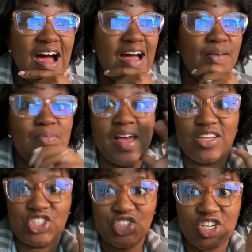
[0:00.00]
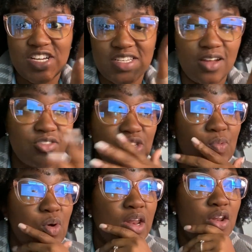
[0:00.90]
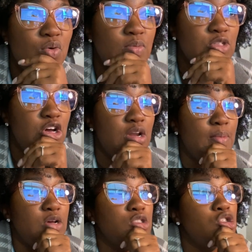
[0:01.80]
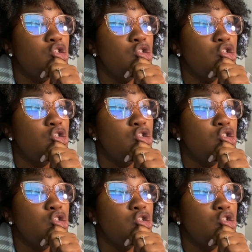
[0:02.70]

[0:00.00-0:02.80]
I'm like straight down to the point and I know what I'm talking about.